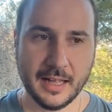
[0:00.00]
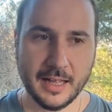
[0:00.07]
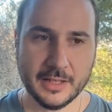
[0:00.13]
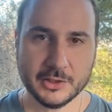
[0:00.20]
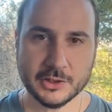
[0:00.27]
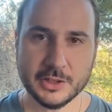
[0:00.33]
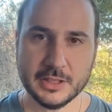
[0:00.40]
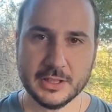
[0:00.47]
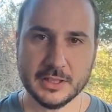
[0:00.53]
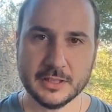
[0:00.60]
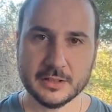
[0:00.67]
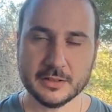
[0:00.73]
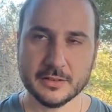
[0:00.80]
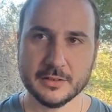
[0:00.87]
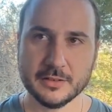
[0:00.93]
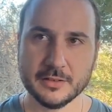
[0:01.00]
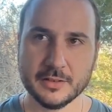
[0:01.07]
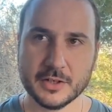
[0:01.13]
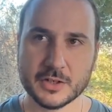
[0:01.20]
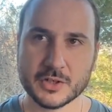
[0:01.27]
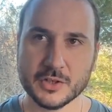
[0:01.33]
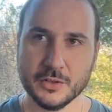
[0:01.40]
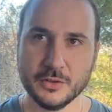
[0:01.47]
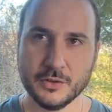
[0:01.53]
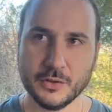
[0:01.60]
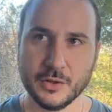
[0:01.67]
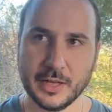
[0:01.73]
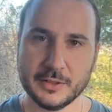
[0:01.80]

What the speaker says: actually there's no